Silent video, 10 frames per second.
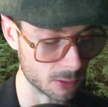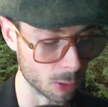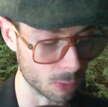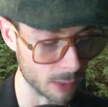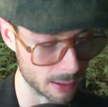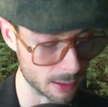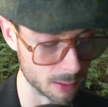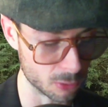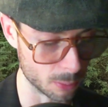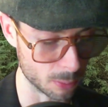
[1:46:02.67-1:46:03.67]
to more readily
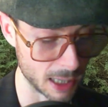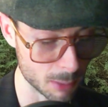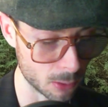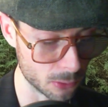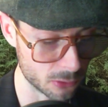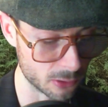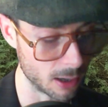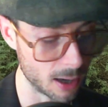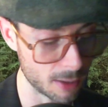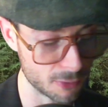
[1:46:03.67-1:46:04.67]
absorb chemicals that
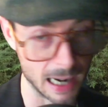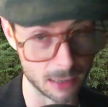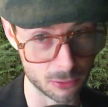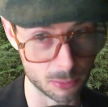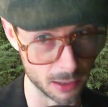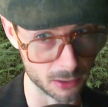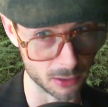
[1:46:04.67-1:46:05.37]
are off-gassed by the